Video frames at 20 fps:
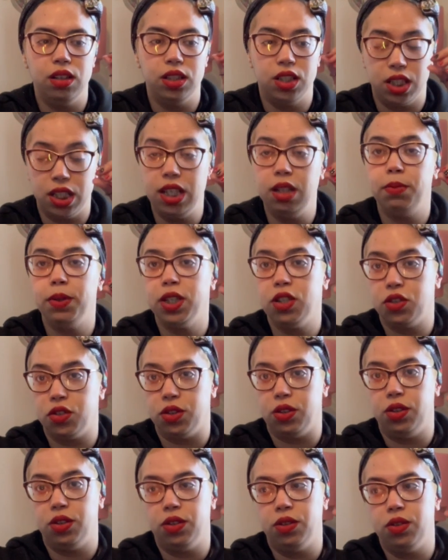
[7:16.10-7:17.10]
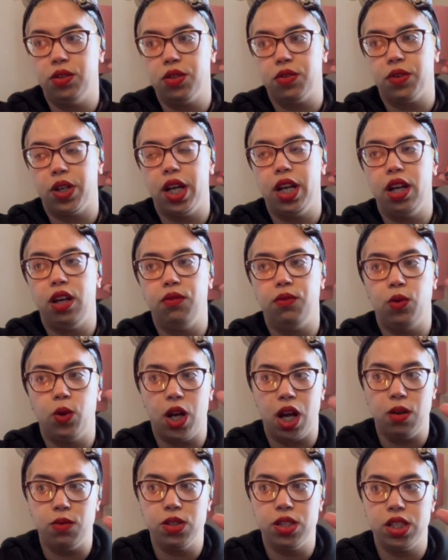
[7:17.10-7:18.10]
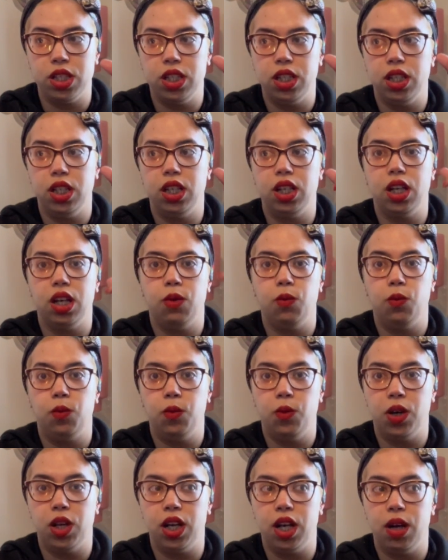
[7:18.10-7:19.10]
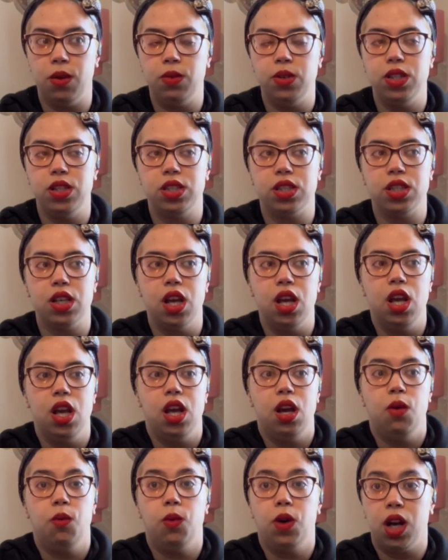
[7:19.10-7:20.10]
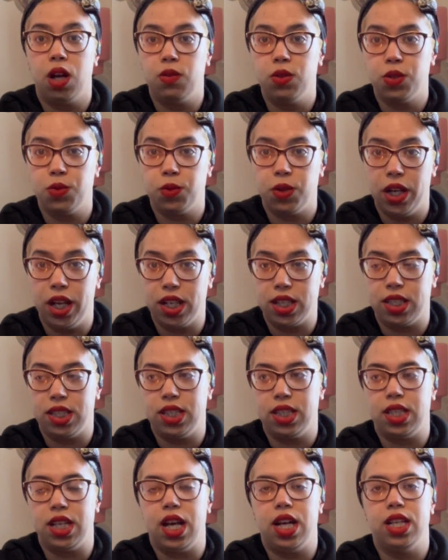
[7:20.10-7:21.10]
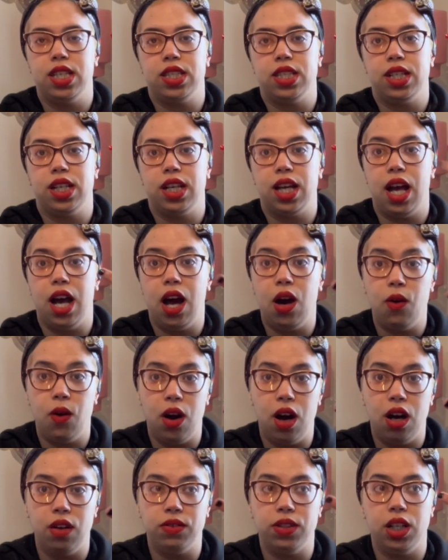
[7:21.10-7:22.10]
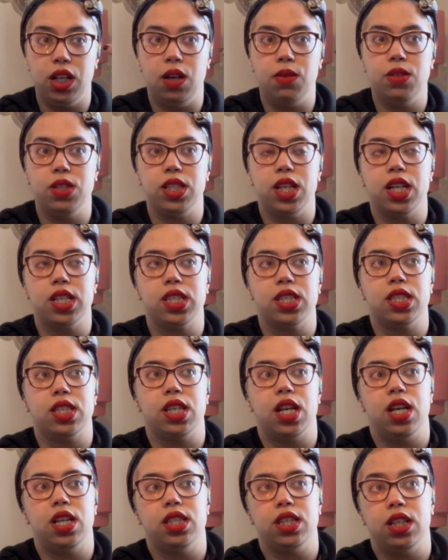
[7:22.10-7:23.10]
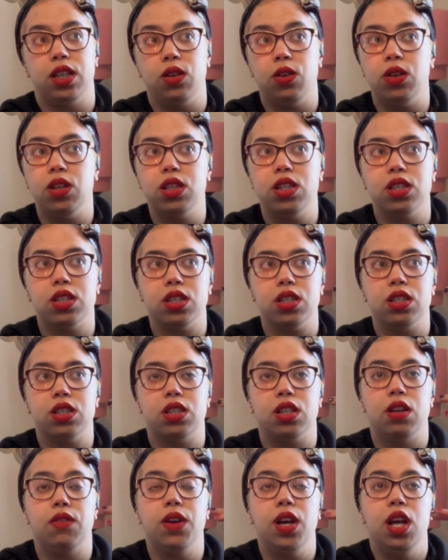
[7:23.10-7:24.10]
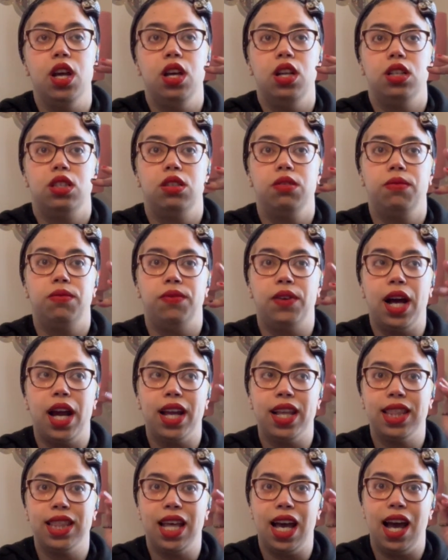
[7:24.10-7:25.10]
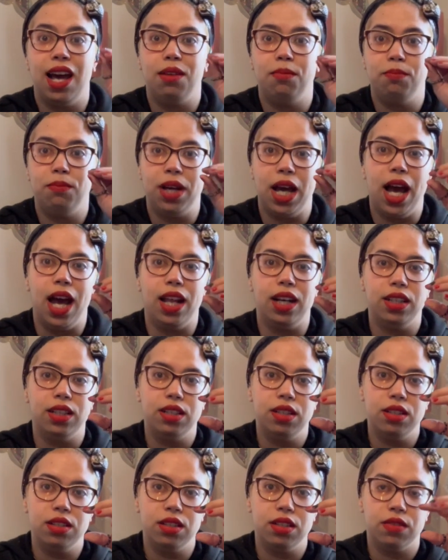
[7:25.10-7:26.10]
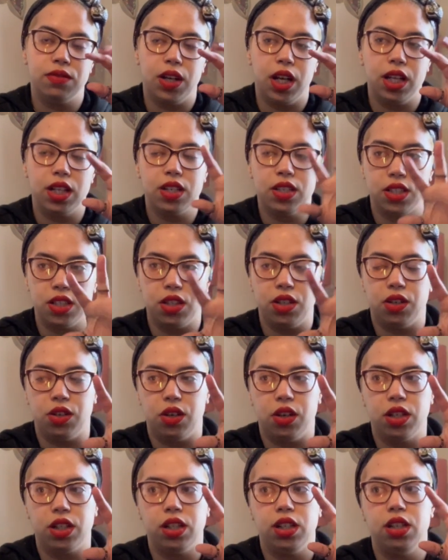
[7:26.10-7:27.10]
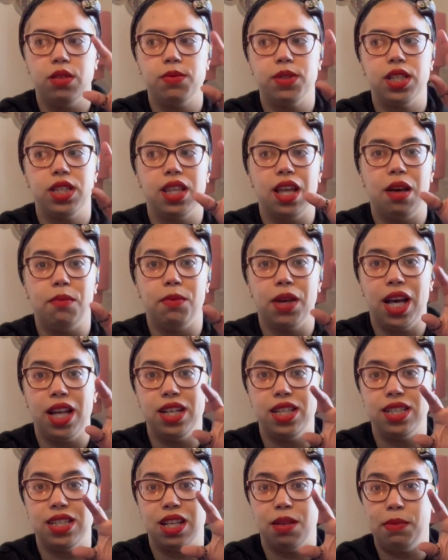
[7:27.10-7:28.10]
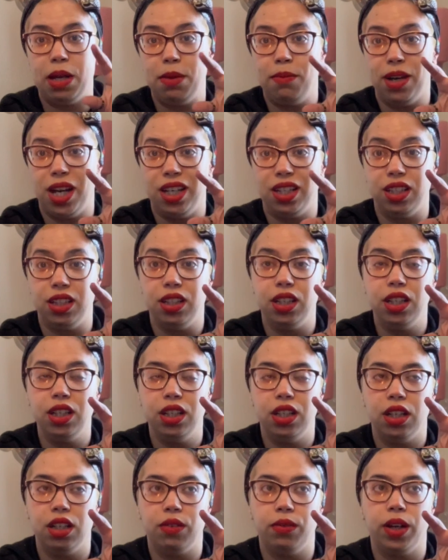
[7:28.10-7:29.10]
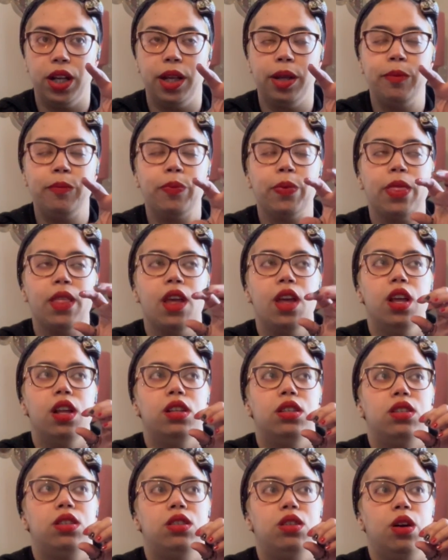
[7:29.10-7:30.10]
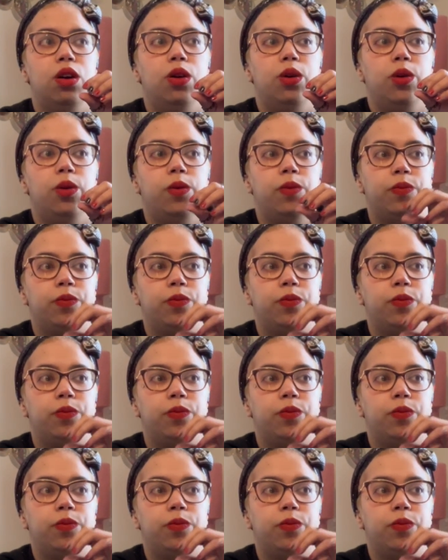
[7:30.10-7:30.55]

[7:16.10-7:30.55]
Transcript: keeping journals, right, of what I was eating, what I was what I was exercising, how often I was exercising, and all of this other stuff to find that balance, right? Because of the narcolepsy, that balance that my body needed, right? So